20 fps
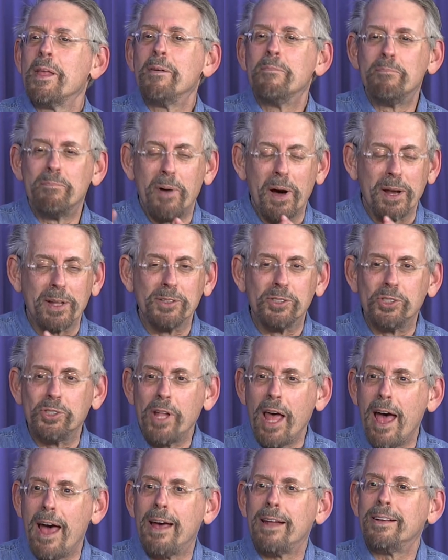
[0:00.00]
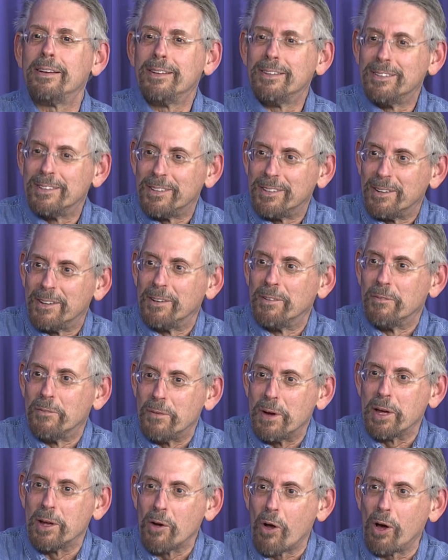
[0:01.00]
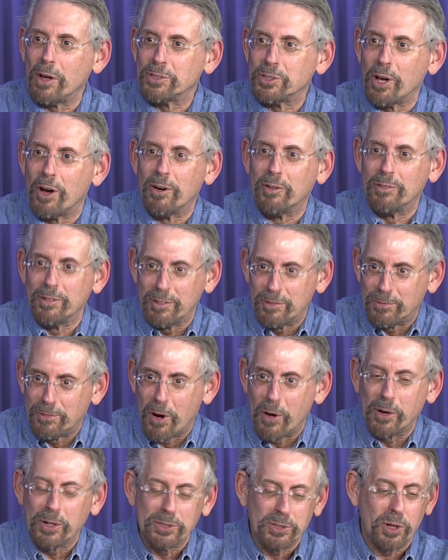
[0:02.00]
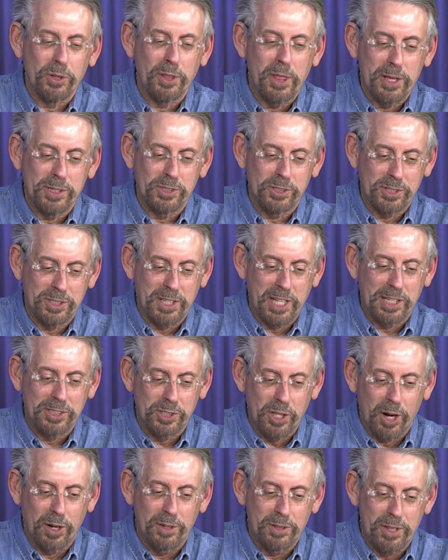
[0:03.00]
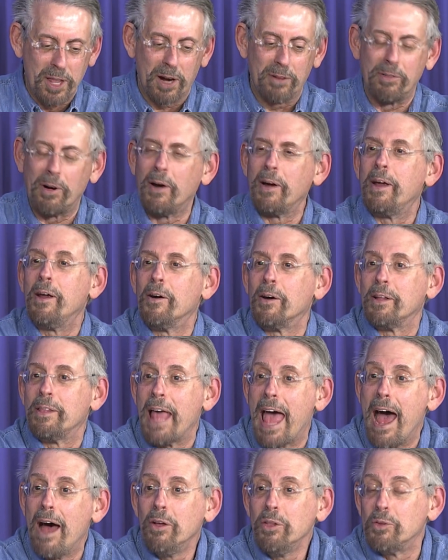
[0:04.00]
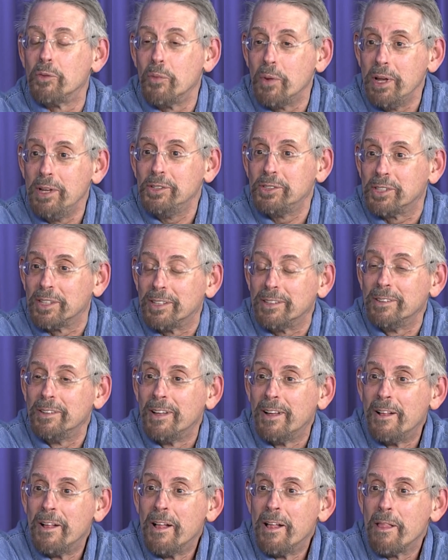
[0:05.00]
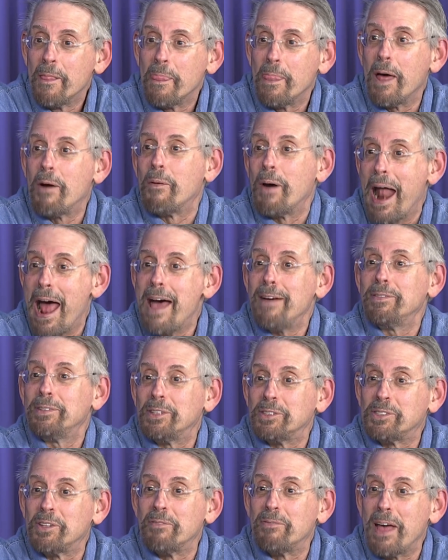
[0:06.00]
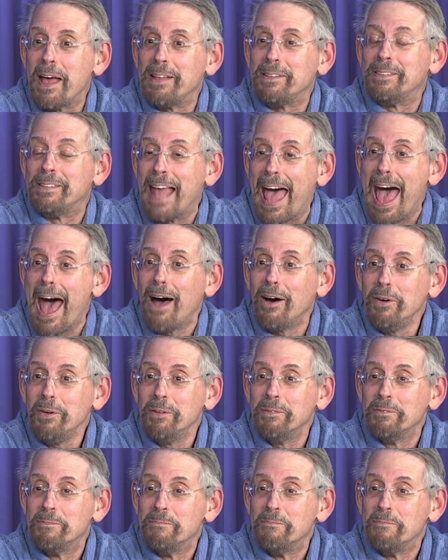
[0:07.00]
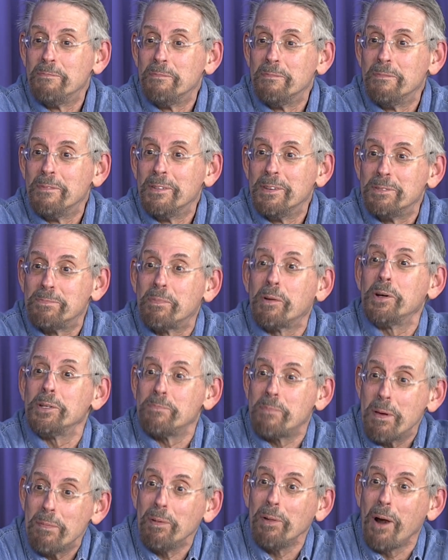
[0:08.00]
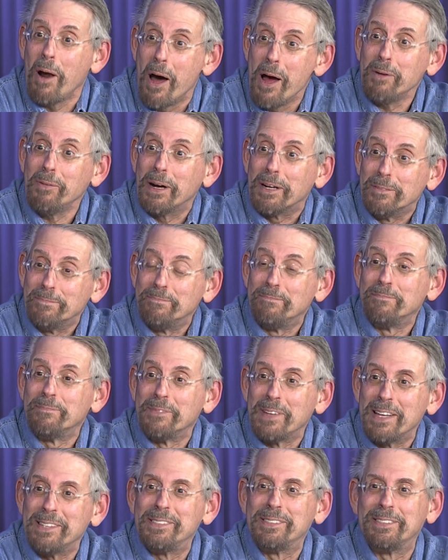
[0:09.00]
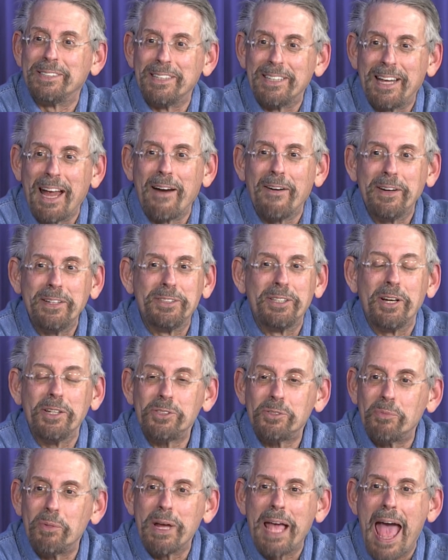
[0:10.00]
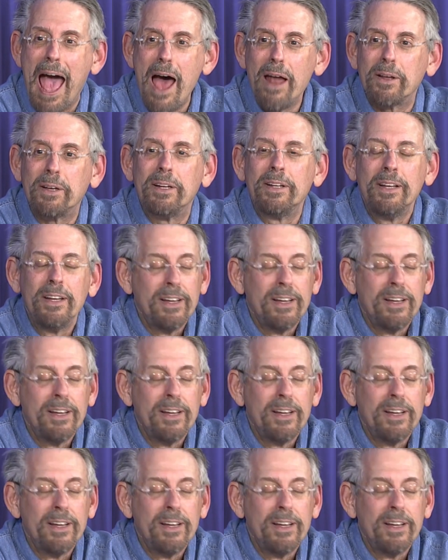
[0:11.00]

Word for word: But instead, we can also focus on th things that are that are very here now. And the reason that we're having this event now is because people are hungry, as Gary just recounted.